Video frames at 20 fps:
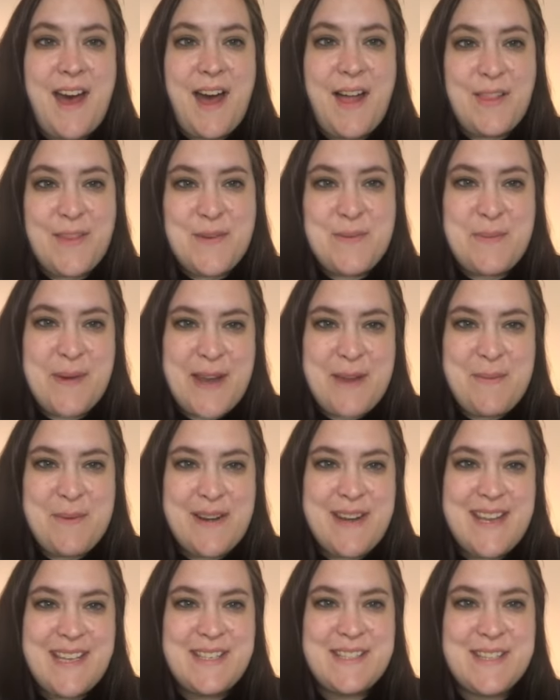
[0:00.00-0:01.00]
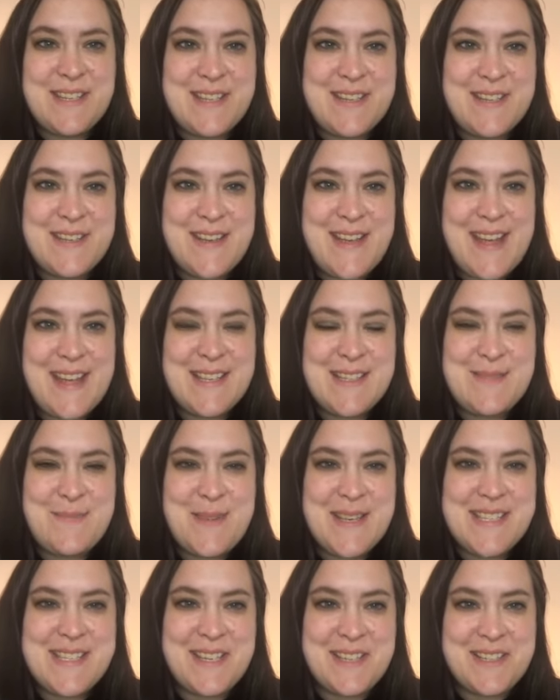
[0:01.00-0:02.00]
Hello Primary 2, it's
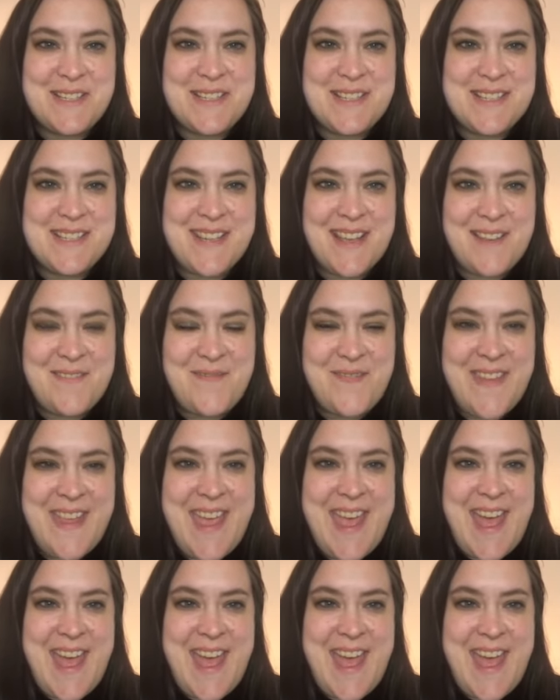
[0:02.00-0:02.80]
Miss Hutchison.